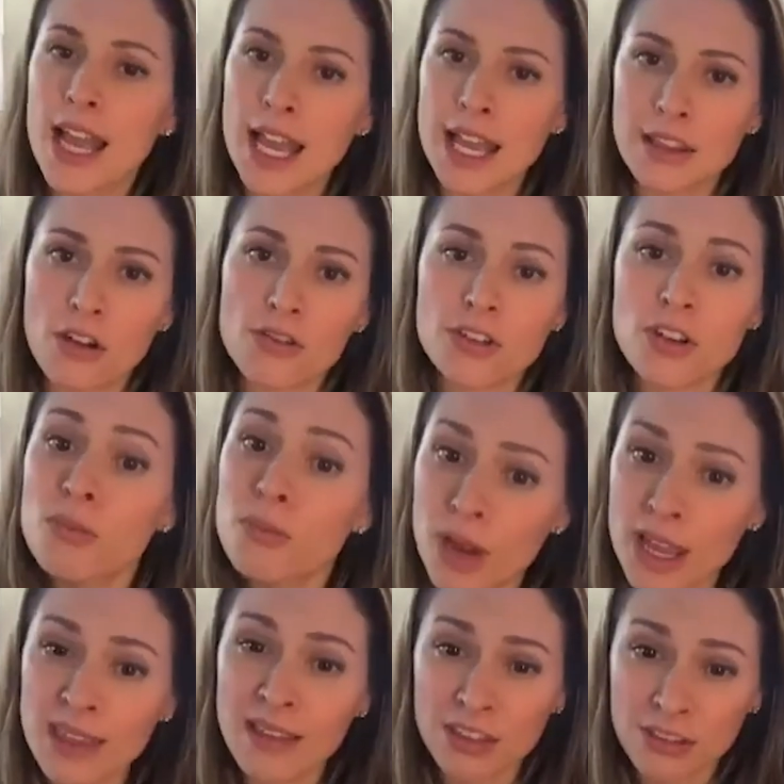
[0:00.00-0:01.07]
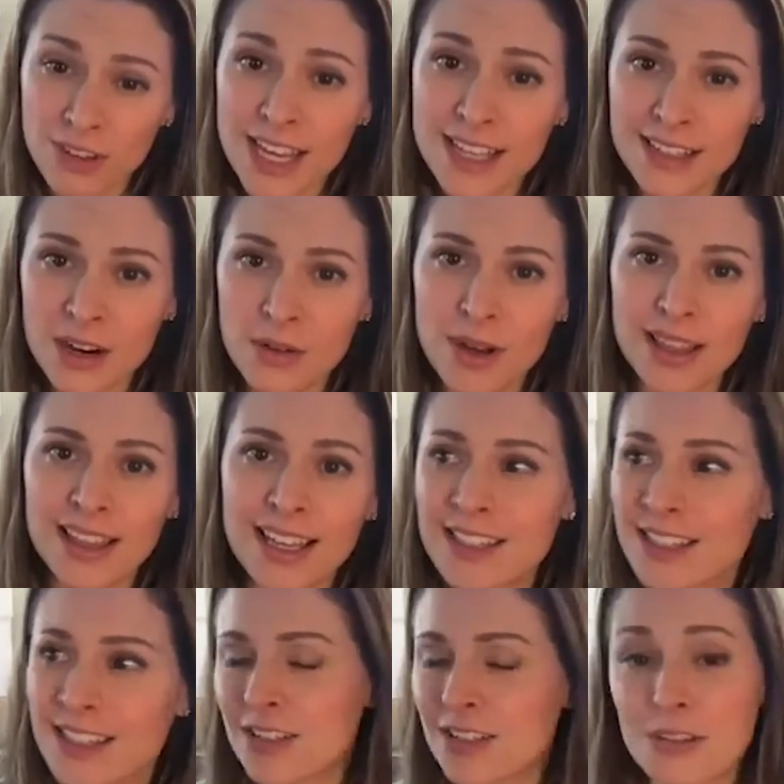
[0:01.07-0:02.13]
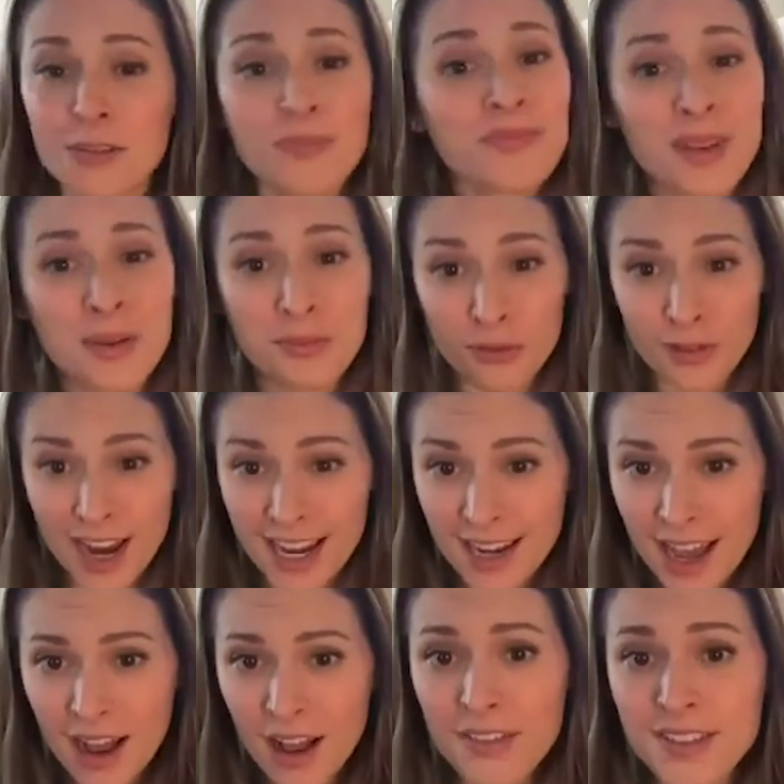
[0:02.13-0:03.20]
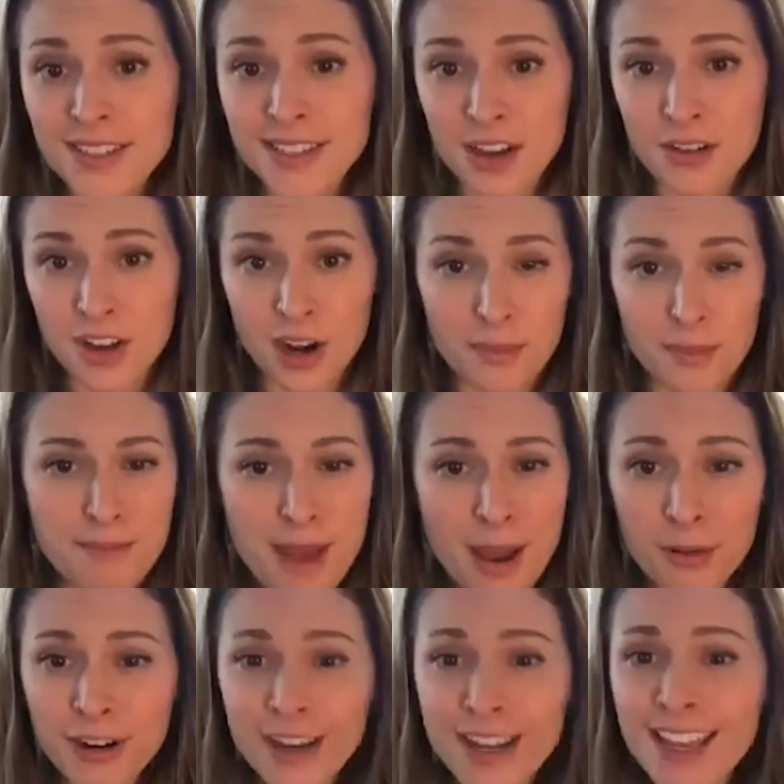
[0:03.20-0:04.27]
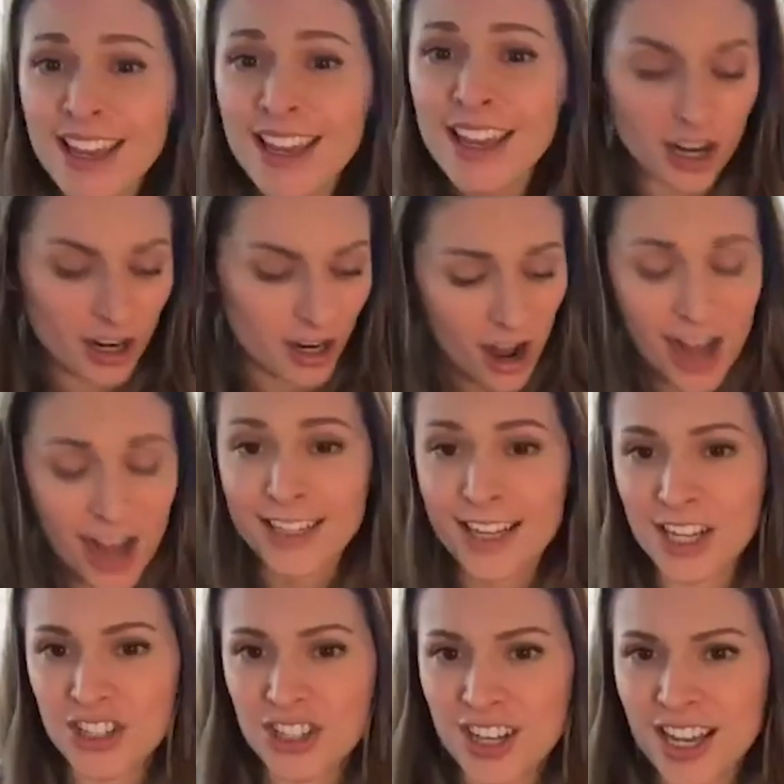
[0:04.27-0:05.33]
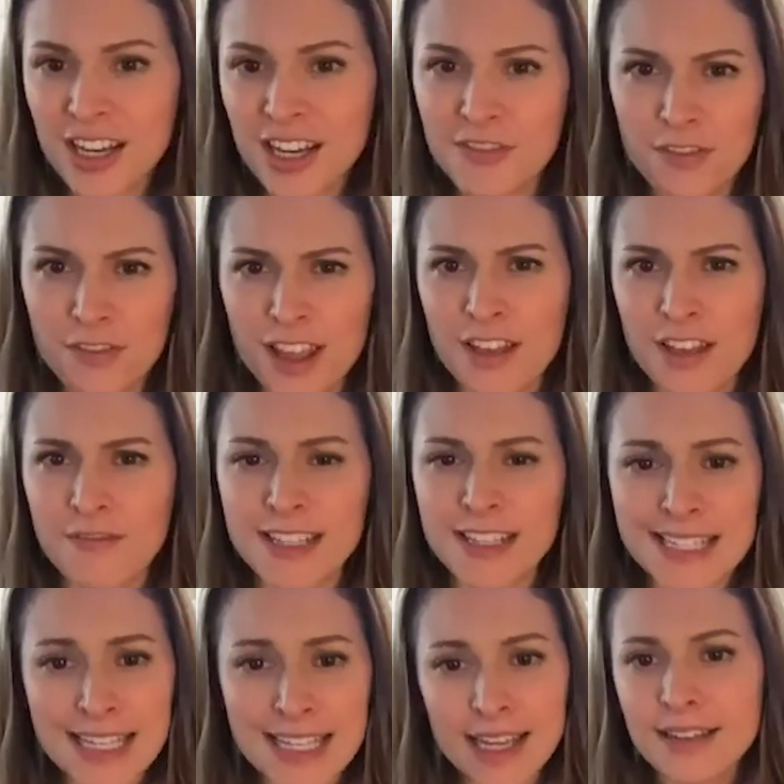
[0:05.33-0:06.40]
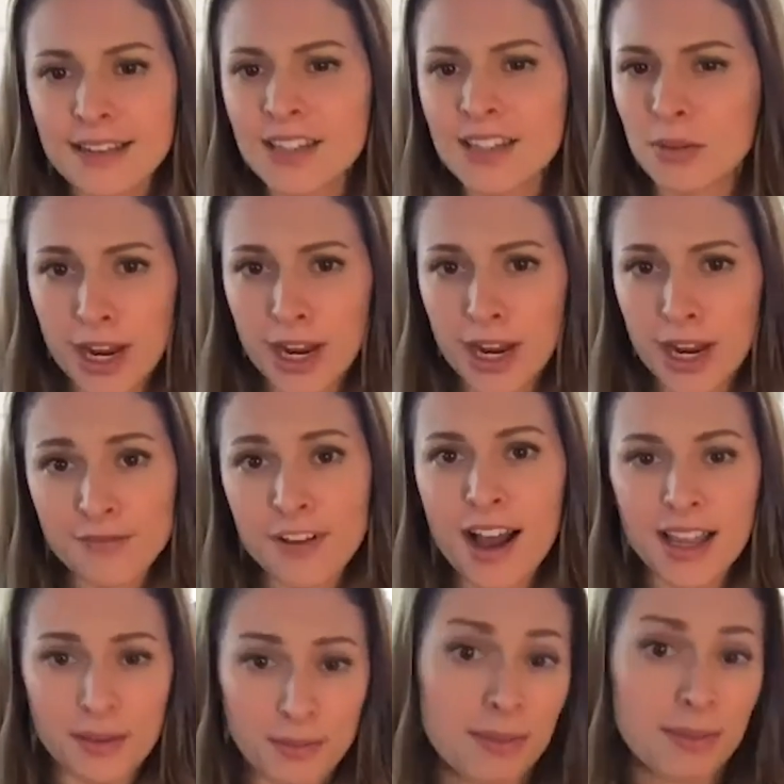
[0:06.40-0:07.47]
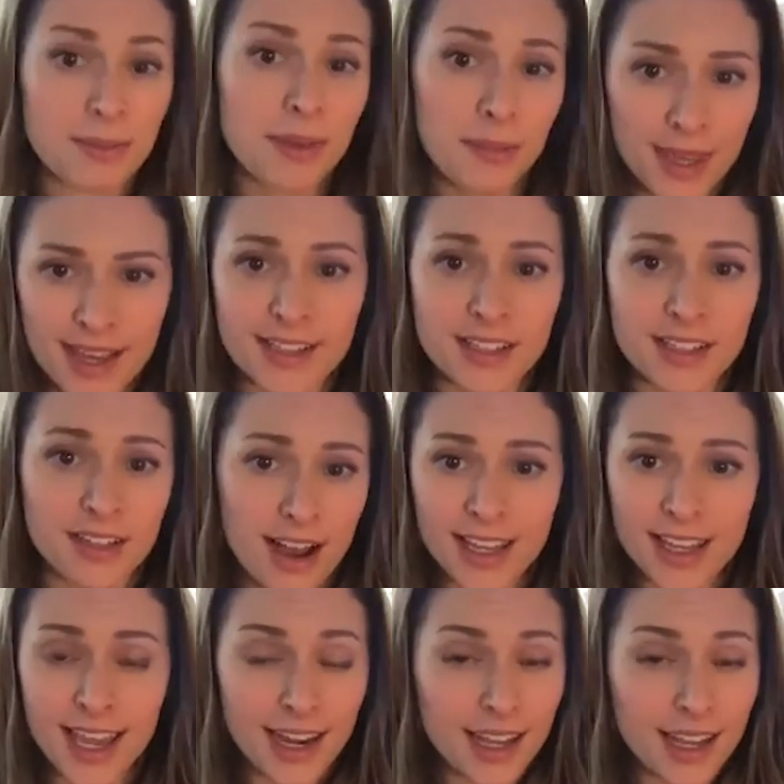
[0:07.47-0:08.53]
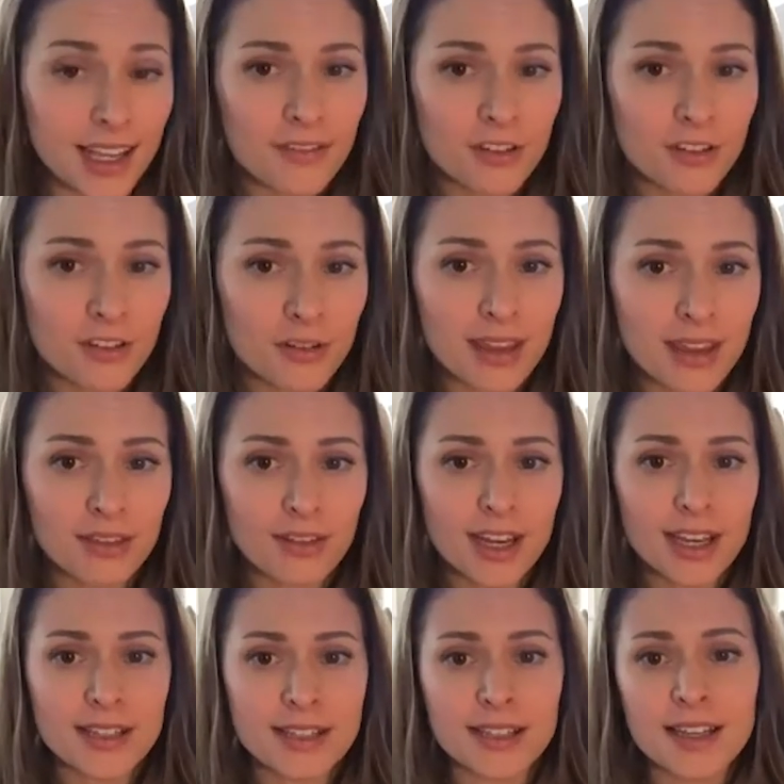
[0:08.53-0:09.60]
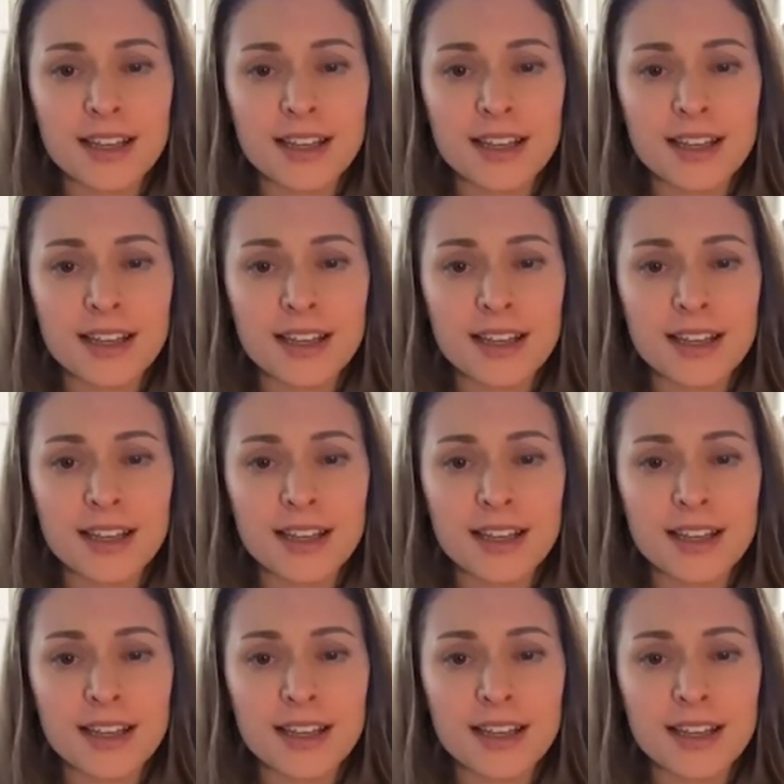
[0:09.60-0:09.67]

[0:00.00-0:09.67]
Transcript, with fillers: And those omega-3s are what lead to brain health. So your memory, your cognition, if you're feeling fatigued or brain fog, it might be because you're not getting enough omega-3s.